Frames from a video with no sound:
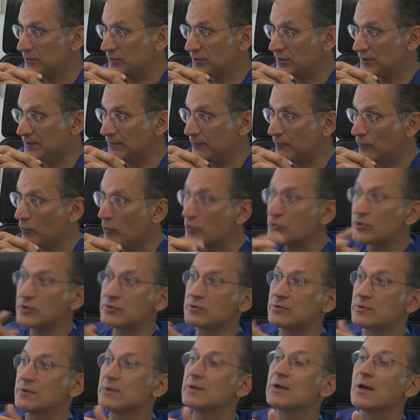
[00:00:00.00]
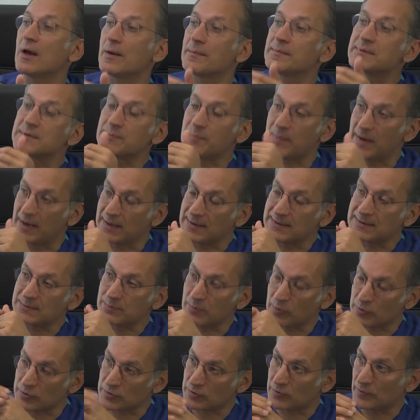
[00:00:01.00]
the voice comes back
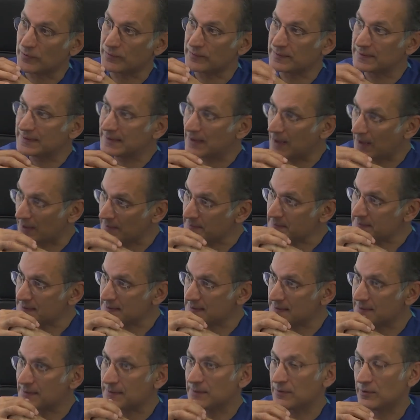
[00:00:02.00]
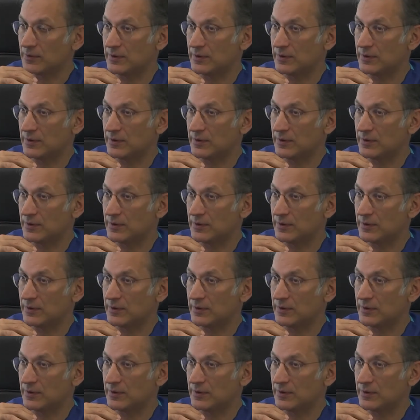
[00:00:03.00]
most of the times.